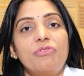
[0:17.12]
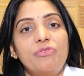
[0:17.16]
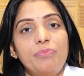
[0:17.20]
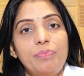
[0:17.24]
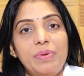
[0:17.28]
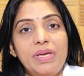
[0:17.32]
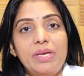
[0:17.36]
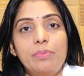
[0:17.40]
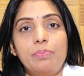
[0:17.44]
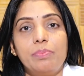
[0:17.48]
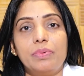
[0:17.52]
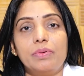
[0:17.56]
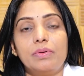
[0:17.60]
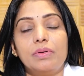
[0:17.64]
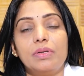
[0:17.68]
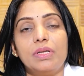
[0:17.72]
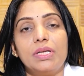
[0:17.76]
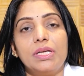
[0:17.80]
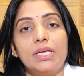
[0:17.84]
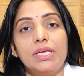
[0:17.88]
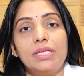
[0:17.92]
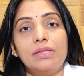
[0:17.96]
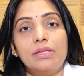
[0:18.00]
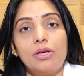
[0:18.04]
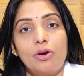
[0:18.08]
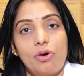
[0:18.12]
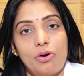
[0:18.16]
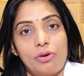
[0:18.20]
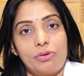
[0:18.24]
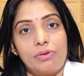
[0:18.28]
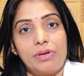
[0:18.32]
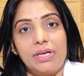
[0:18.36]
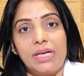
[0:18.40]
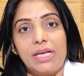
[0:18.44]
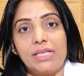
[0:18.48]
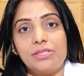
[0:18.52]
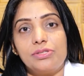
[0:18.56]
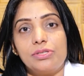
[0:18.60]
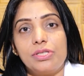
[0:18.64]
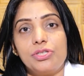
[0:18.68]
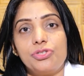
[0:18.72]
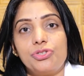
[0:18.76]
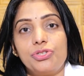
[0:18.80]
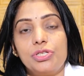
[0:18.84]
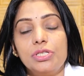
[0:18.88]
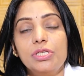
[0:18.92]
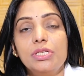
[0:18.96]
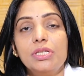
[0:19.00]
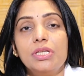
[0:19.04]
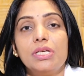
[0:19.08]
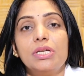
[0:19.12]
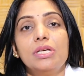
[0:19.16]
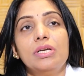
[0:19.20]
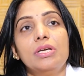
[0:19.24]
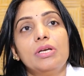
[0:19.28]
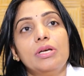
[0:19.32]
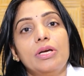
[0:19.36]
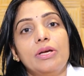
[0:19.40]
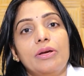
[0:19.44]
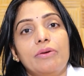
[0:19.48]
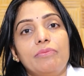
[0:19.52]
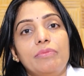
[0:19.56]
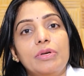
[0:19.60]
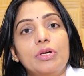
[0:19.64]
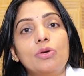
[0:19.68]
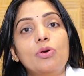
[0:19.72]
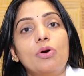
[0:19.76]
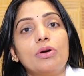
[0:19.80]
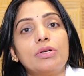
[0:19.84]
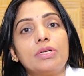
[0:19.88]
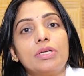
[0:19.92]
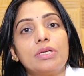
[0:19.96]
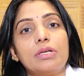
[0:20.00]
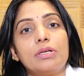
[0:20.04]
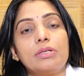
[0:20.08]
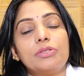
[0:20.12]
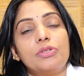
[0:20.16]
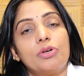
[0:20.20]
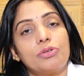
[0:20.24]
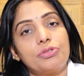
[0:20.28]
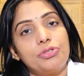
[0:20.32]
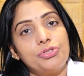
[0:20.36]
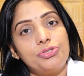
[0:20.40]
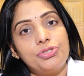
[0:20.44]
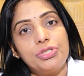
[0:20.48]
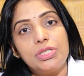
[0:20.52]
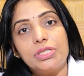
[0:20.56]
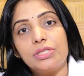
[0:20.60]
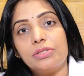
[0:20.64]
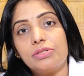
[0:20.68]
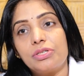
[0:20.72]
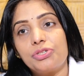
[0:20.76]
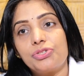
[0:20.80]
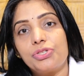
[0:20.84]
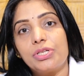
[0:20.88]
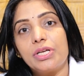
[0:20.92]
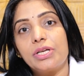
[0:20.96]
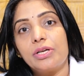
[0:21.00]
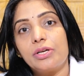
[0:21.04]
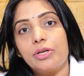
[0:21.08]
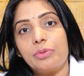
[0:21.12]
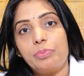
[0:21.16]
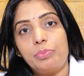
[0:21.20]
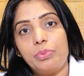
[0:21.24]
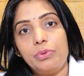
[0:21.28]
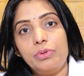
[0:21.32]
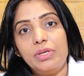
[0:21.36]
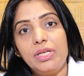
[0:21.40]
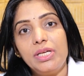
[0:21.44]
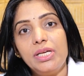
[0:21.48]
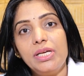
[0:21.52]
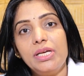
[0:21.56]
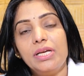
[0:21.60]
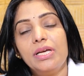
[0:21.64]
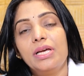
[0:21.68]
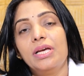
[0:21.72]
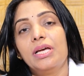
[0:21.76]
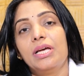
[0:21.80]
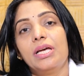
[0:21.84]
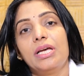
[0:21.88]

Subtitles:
of people in the organization. We got Dr. Chandrasekhar Puli.